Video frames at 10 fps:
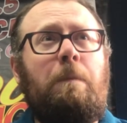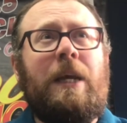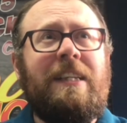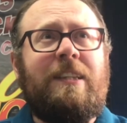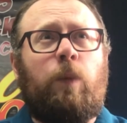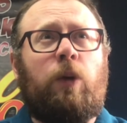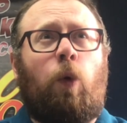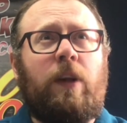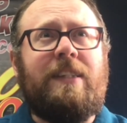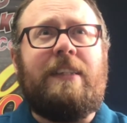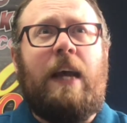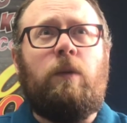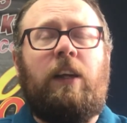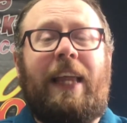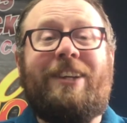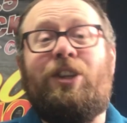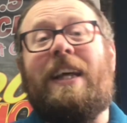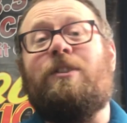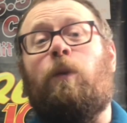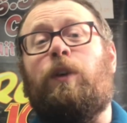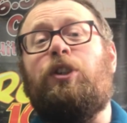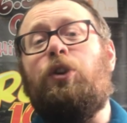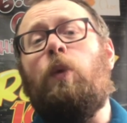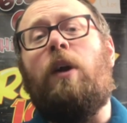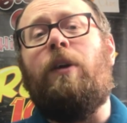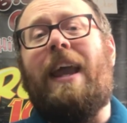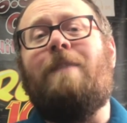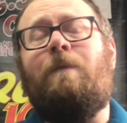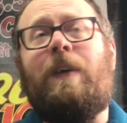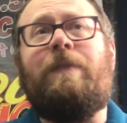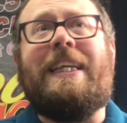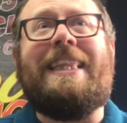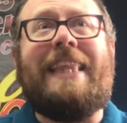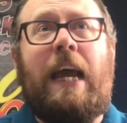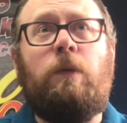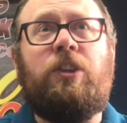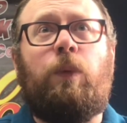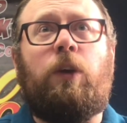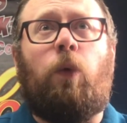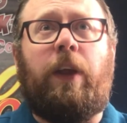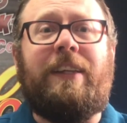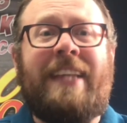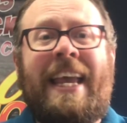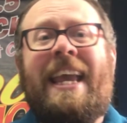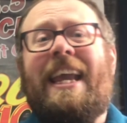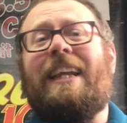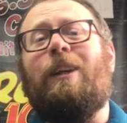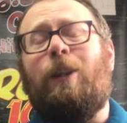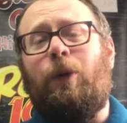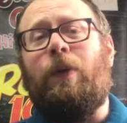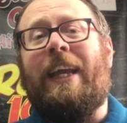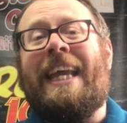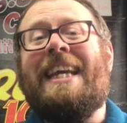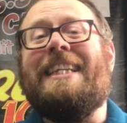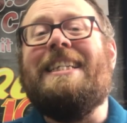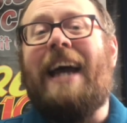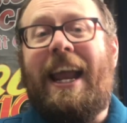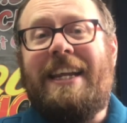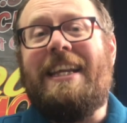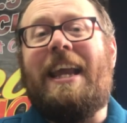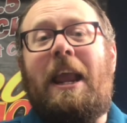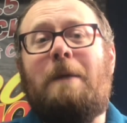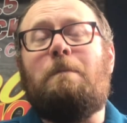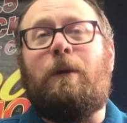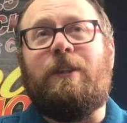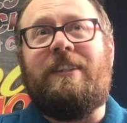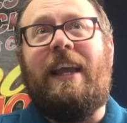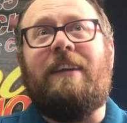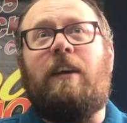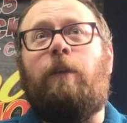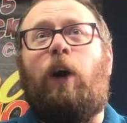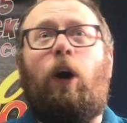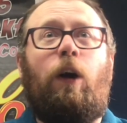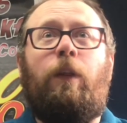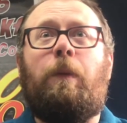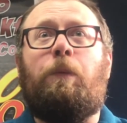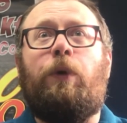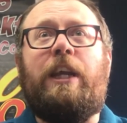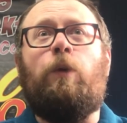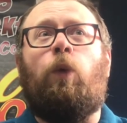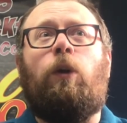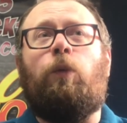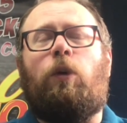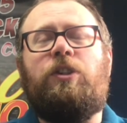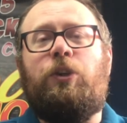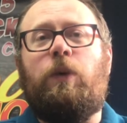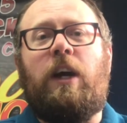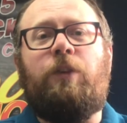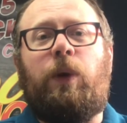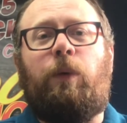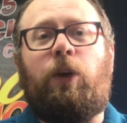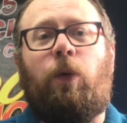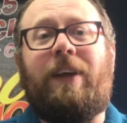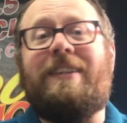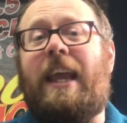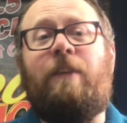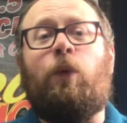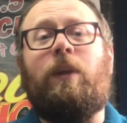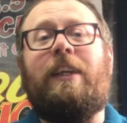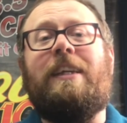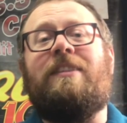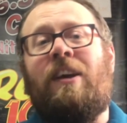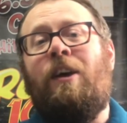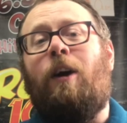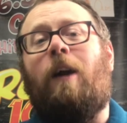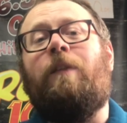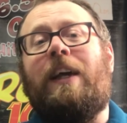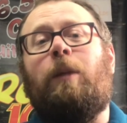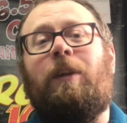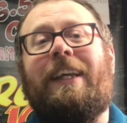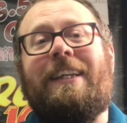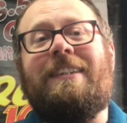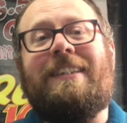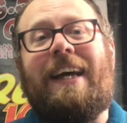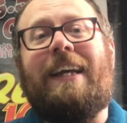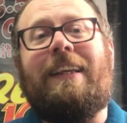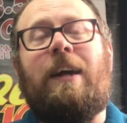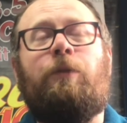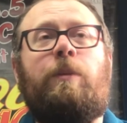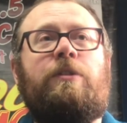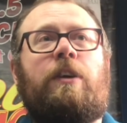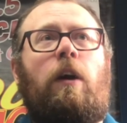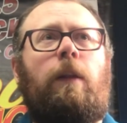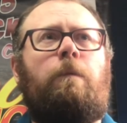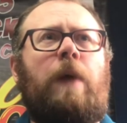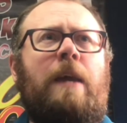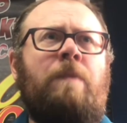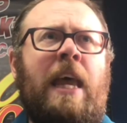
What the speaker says: Pinson recorded sound collection. That's over 250,000 recordings, including 98% of all the pre-World War II country recordings ever released are available inside the Country Music Hall of Fame.